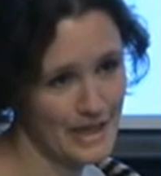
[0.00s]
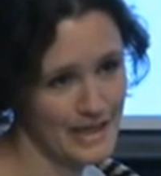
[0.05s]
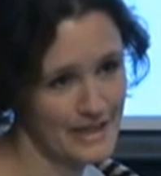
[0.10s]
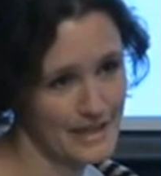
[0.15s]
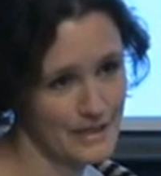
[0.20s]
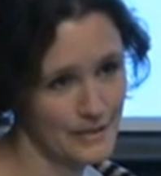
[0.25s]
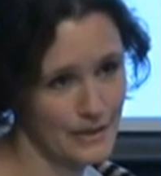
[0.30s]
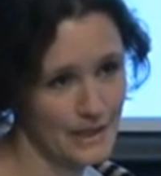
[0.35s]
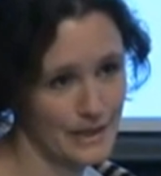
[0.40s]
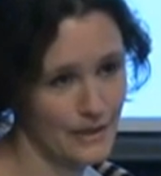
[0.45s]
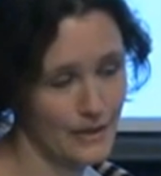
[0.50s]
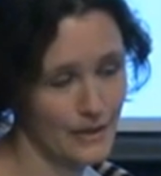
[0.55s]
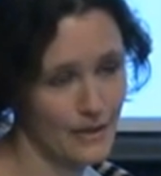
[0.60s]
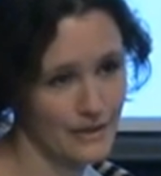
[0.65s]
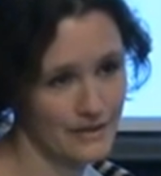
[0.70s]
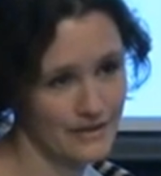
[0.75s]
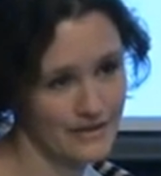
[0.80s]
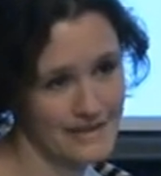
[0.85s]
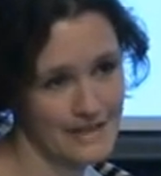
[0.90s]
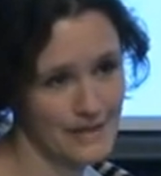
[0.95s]
to
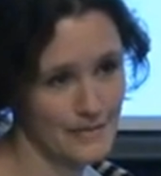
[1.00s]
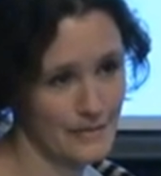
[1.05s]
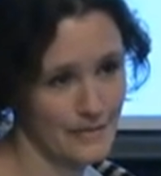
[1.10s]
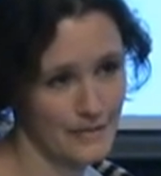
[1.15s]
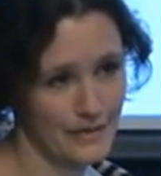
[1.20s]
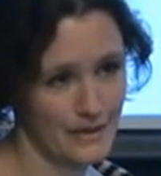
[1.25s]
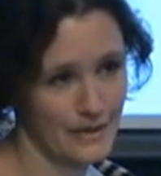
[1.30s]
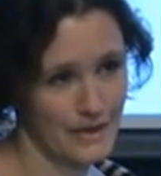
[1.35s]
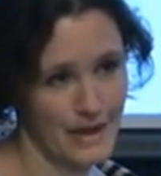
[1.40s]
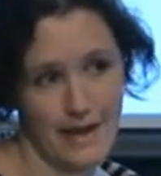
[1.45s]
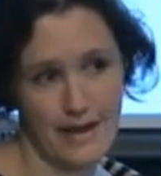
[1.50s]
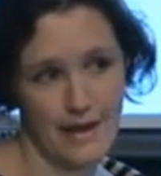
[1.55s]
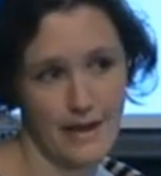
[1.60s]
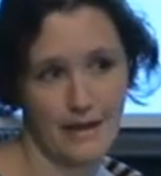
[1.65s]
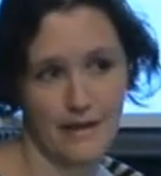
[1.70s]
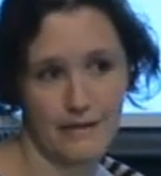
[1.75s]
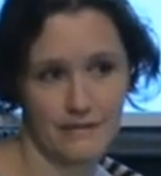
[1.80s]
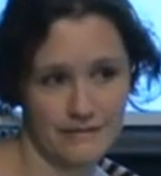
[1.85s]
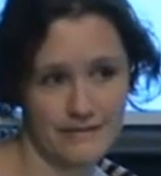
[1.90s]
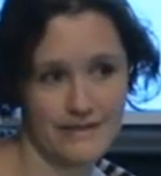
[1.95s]
unlock some of the
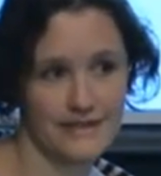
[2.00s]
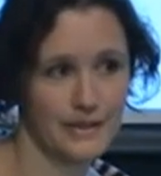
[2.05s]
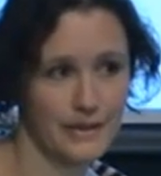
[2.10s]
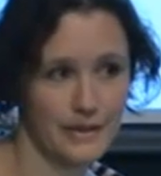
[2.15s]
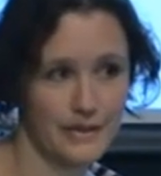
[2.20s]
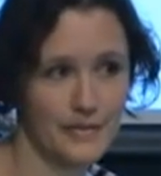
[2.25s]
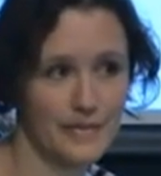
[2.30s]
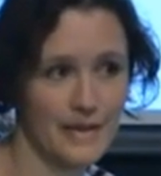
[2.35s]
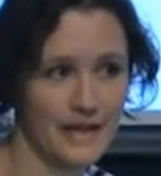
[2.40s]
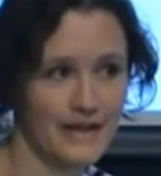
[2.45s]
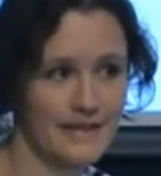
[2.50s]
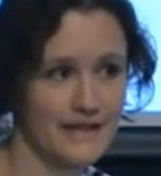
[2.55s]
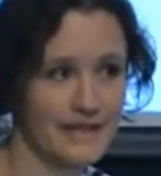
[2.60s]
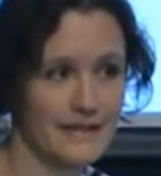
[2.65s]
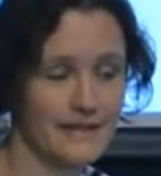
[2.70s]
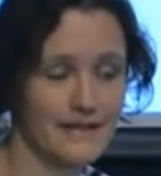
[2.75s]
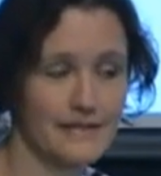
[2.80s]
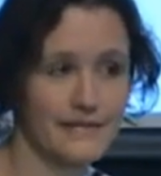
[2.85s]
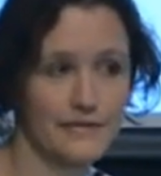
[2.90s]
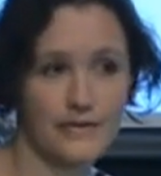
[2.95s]
how to go about
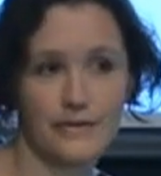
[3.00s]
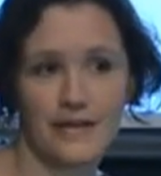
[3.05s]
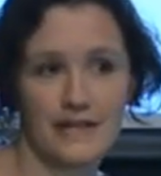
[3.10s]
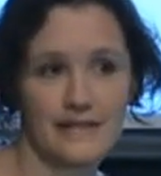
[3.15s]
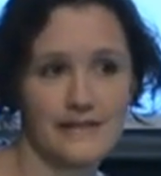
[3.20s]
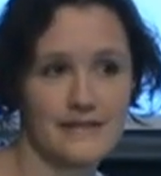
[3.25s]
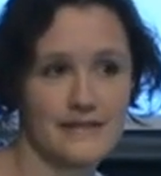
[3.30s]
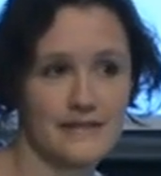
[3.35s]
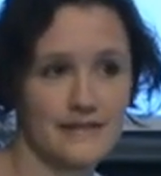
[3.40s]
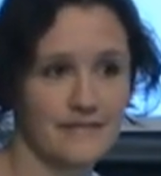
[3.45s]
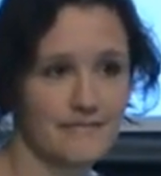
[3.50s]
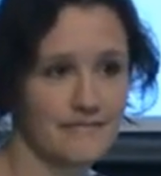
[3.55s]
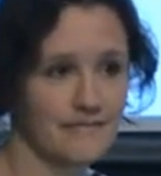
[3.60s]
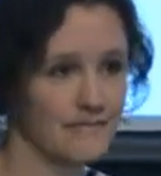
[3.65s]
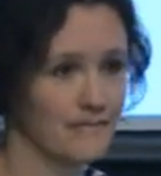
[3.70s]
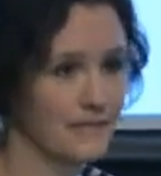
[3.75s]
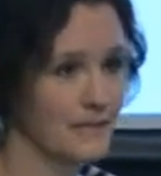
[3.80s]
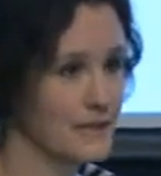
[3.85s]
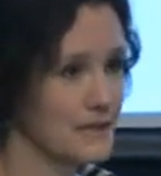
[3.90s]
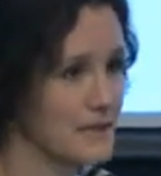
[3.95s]
things for us
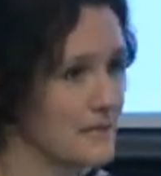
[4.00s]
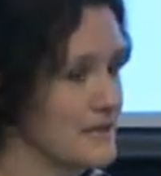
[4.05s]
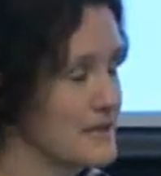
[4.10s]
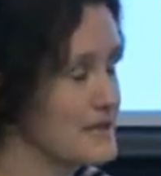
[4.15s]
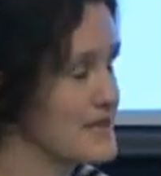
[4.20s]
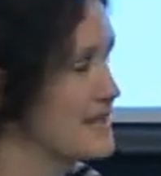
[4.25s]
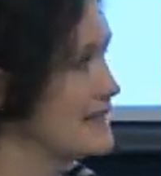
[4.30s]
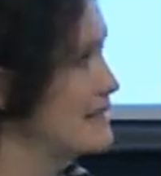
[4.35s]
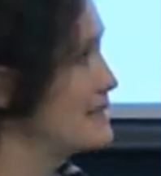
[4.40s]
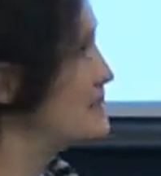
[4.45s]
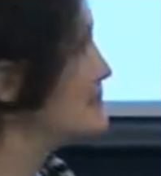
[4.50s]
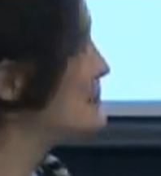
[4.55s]
with the museum.